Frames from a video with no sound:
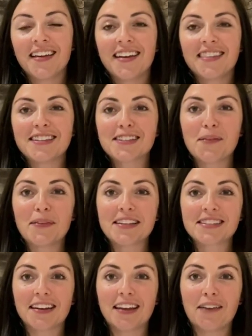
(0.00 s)
This coming
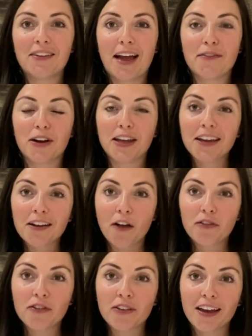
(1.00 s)
Sunday, we have our
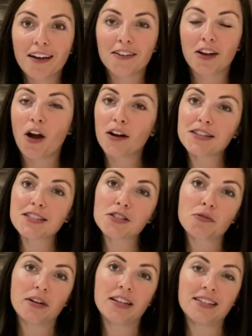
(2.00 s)
kickoff event on August the
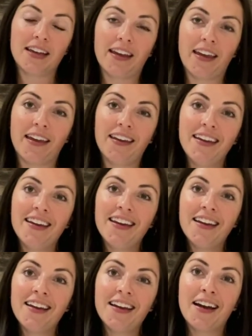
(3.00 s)
22nd.
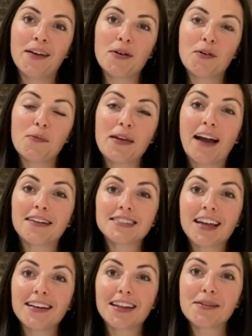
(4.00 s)
It will be
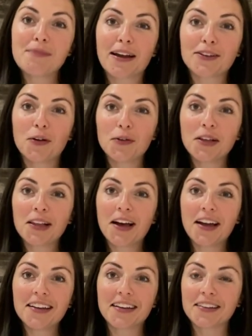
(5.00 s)
outside in the Magnolia
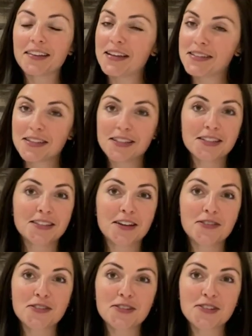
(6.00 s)
lot unless it is
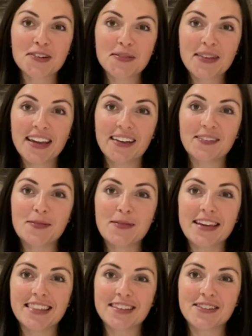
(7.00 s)
thunderstorming, and we'll
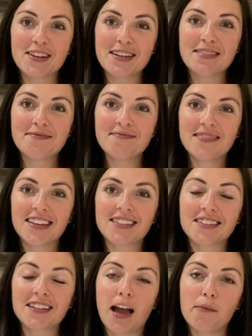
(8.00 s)
be in the gym. It's a
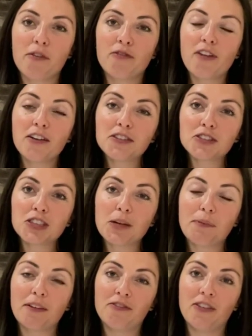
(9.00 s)
time of
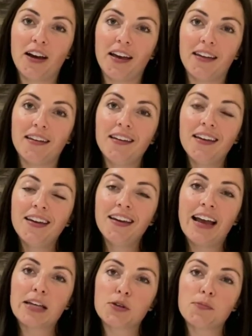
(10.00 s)
fellowship and fun
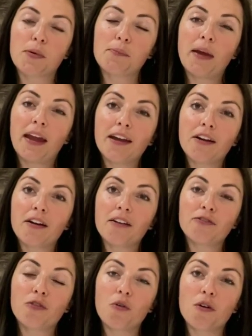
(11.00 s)
as we prepare
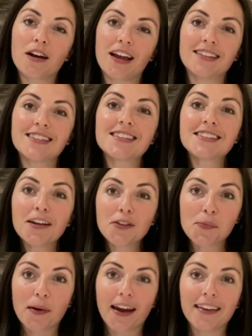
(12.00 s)
for and
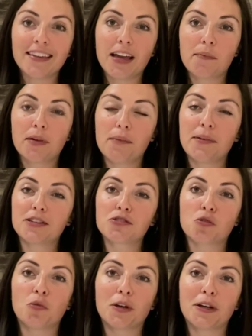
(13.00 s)
celebrate the upcoming
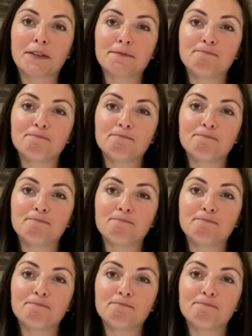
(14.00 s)
school year.